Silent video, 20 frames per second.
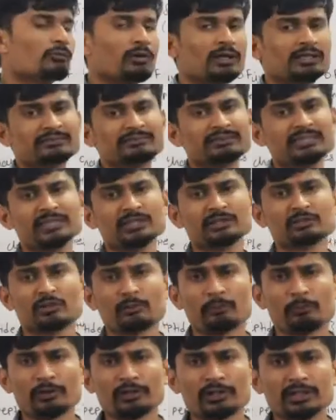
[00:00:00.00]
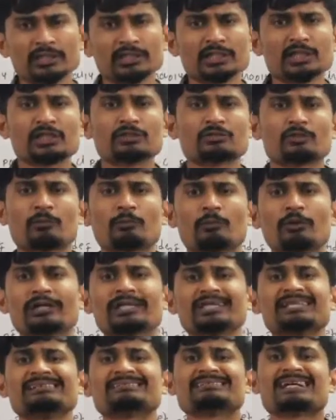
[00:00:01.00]
What is the erythropoietin?
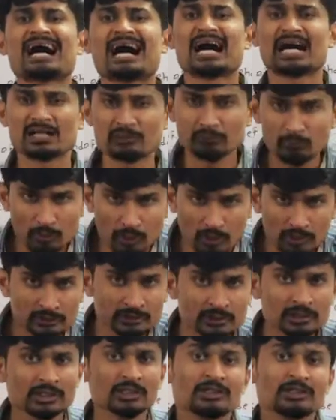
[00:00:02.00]
Erythropoietin is a hormone